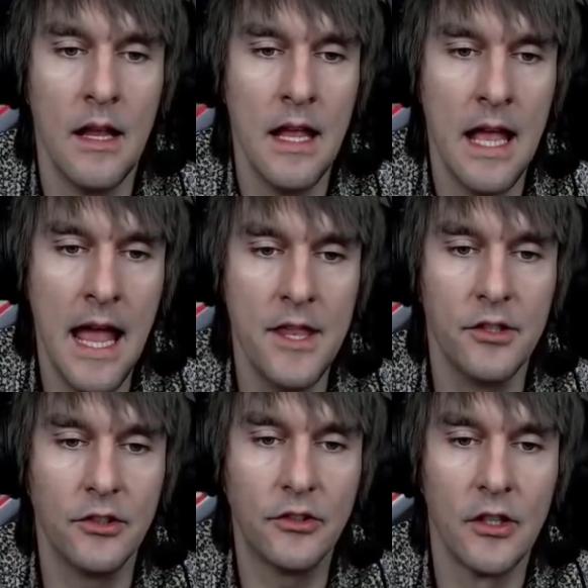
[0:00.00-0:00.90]

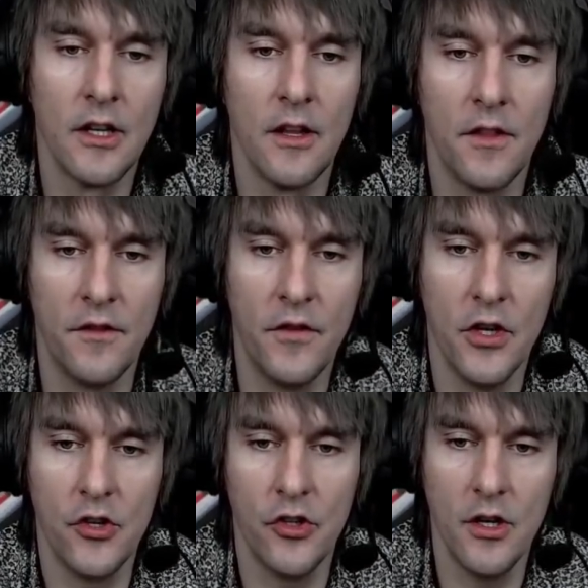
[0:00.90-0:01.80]
hence the
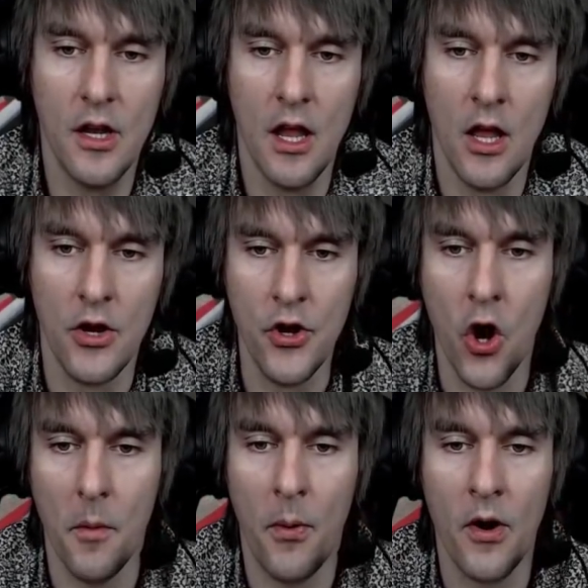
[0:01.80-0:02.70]
version
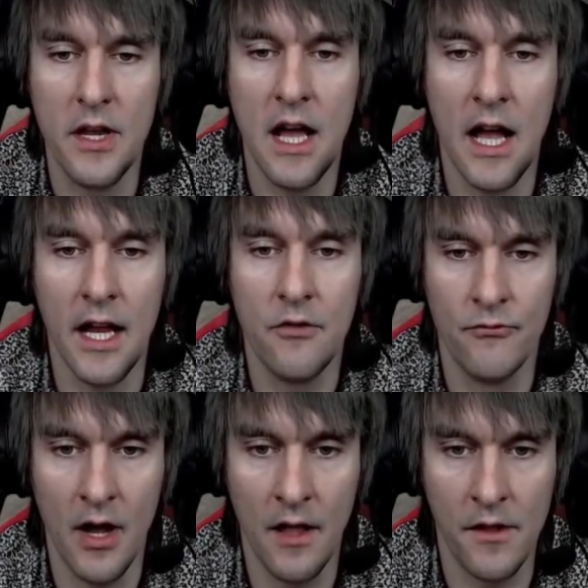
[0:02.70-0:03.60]
0.9
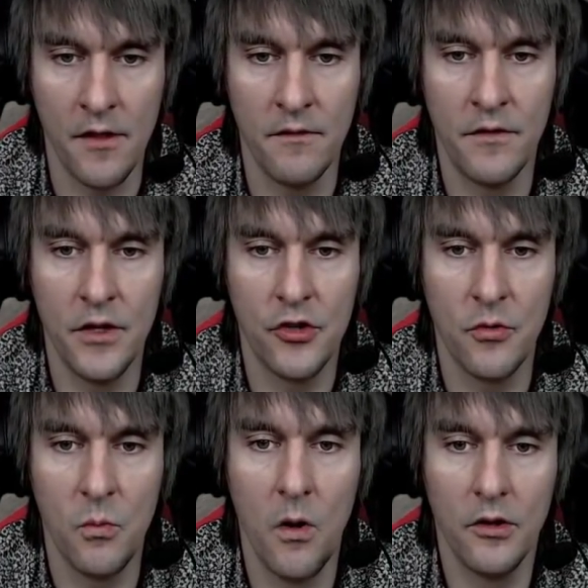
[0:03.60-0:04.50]
rather than version 1